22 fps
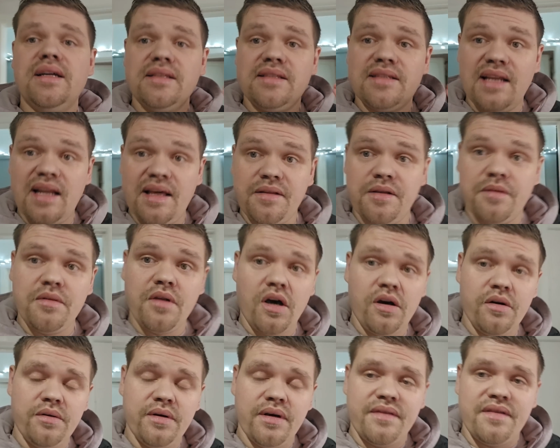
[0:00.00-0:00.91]
to let them
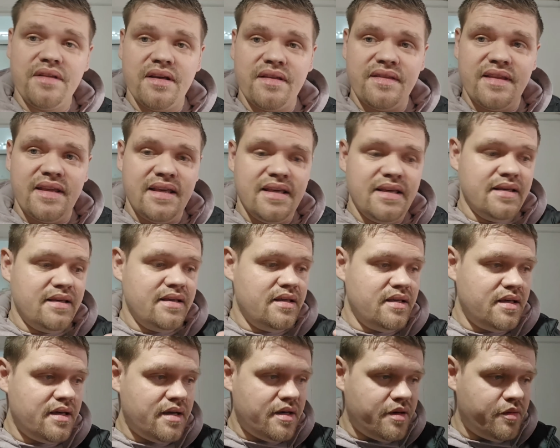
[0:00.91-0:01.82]
know that
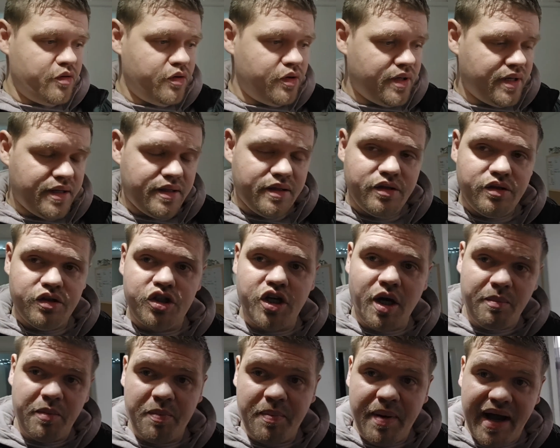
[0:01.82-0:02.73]
the
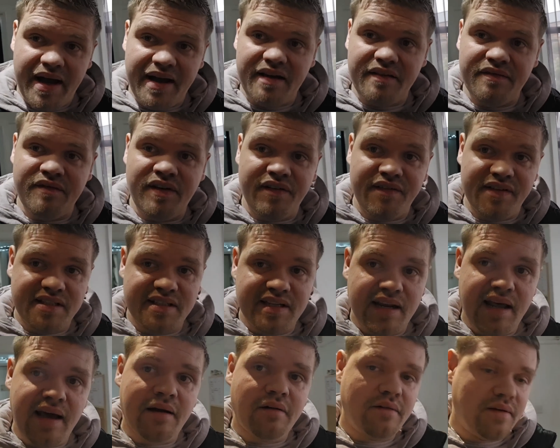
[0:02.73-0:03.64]
jumper pack that they
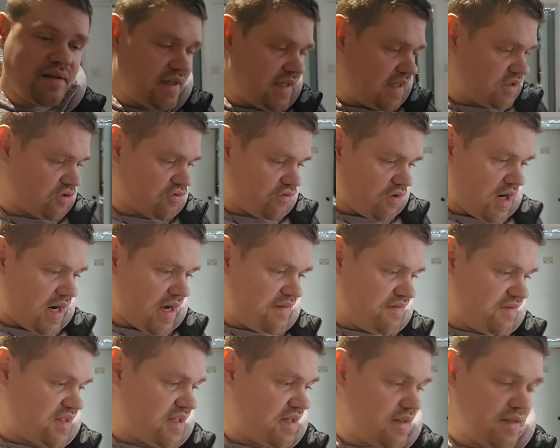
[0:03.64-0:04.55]
sent out has
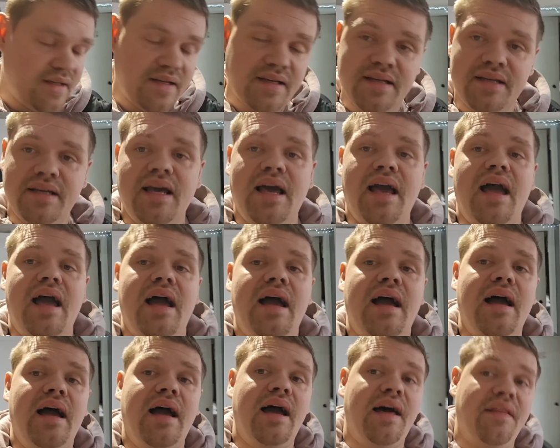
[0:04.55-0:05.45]
arrived.
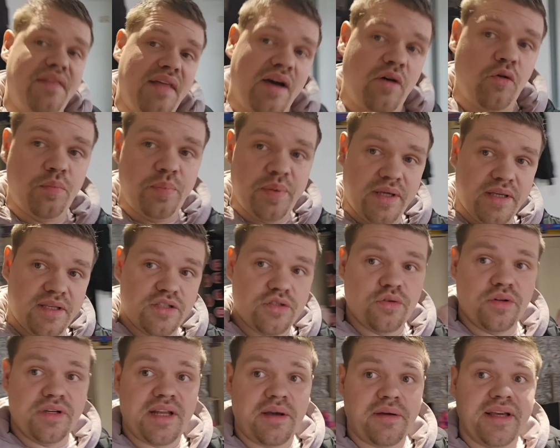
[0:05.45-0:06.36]
And that will be
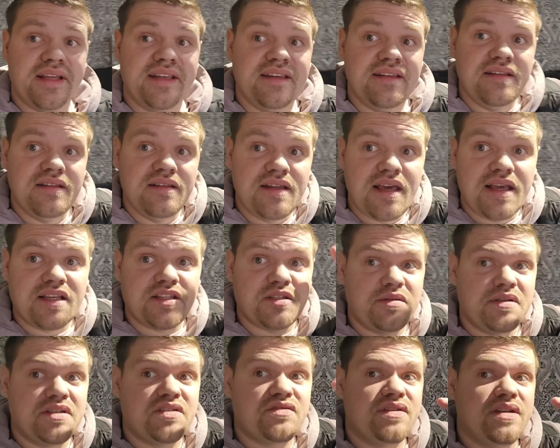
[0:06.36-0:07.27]
sorted out in next
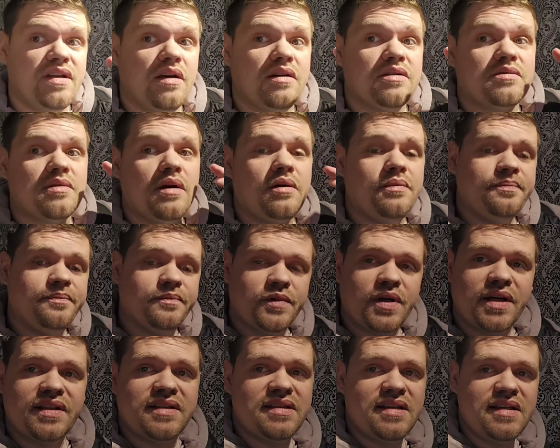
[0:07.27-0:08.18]
week's video as well.
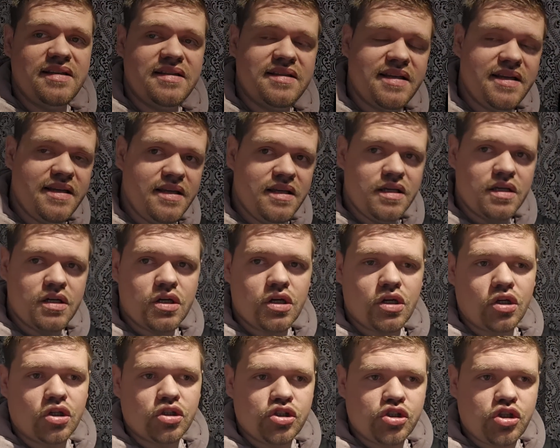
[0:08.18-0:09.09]
Get the TT
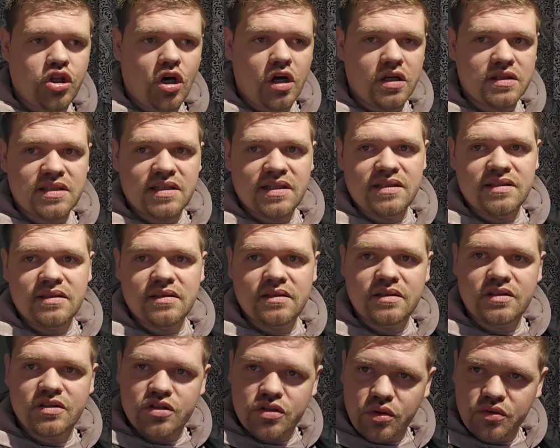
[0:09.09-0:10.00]
started,
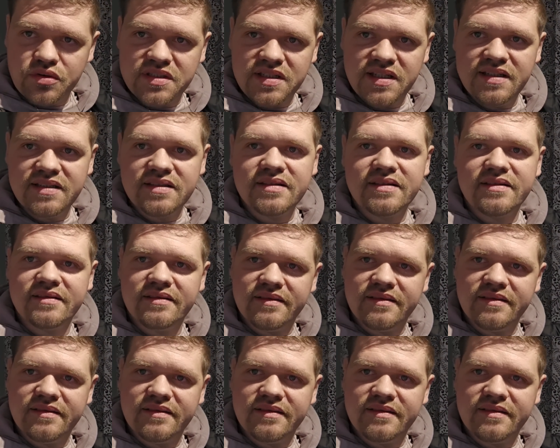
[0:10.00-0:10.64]
sorted,